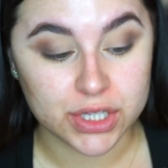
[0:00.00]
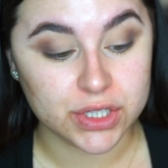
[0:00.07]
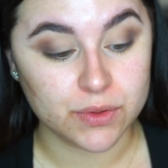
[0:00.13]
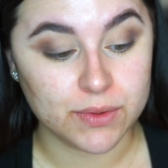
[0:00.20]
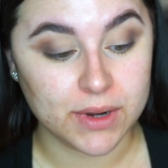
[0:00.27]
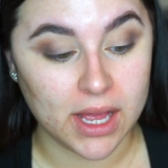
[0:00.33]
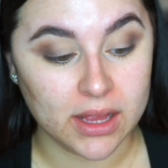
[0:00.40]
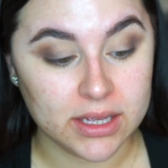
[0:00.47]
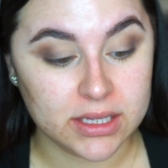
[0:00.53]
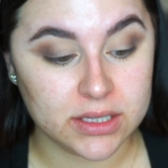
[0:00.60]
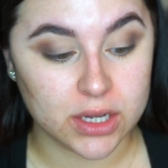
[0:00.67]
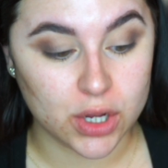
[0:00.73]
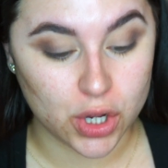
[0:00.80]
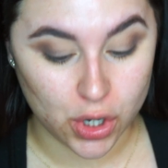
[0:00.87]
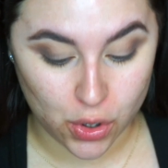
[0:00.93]
So now
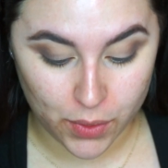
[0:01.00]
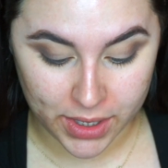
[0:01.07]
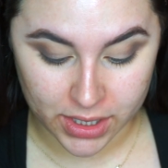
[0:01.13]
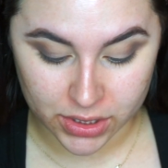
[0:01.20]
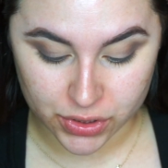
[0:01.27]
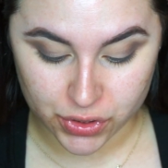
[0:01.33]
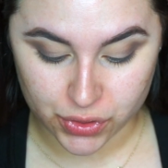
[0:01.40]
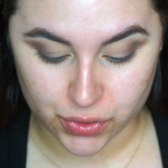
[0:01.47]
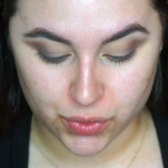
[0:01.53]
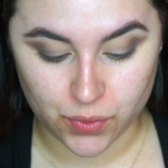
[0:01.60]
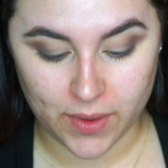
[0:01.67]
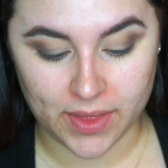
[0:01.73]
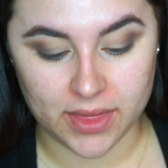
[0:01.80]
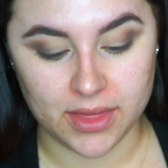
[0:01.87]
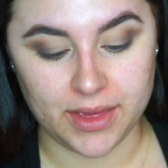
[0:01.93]
let's go
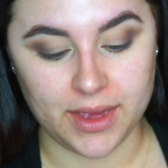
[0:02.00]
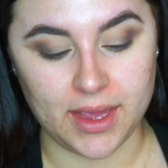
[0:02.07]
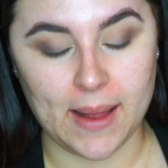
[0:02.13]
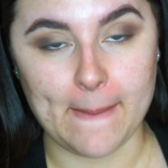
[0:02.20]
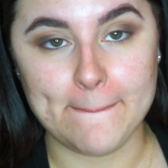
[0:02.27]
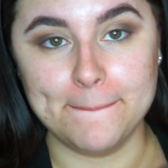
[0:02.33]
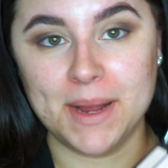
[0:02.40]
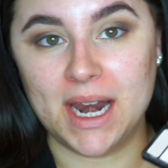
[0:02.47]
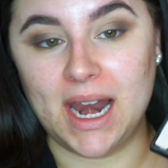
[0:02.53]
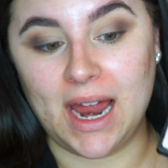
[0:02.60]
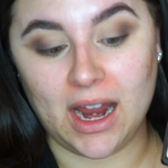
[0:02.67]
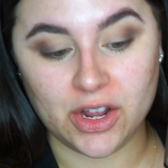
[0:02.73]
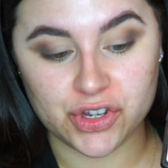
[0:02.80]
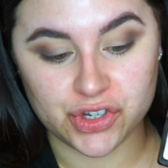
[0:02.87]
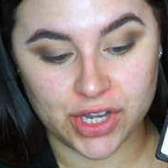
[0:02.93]
into the
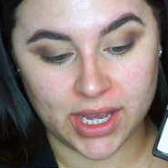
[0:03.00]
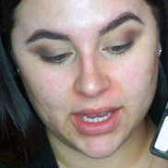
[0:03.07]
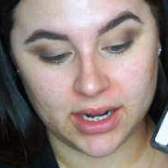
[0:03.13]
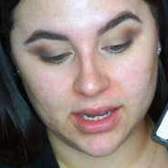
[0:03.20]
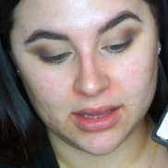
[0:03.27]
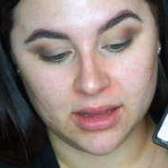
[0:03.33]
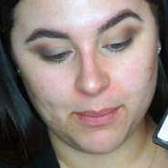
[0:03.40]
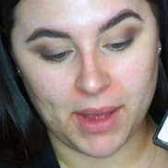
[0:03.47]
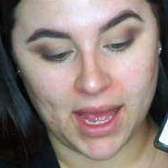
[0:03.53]
black shade in the